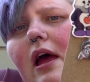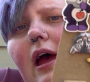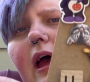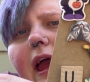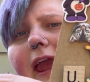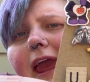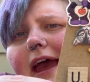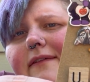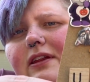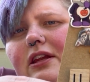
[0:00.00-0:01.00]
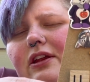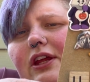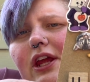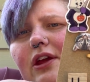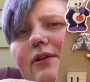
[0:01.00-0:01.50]
I have a little
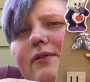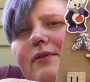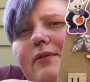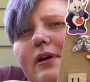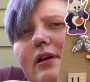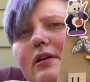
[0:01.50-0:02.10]
U.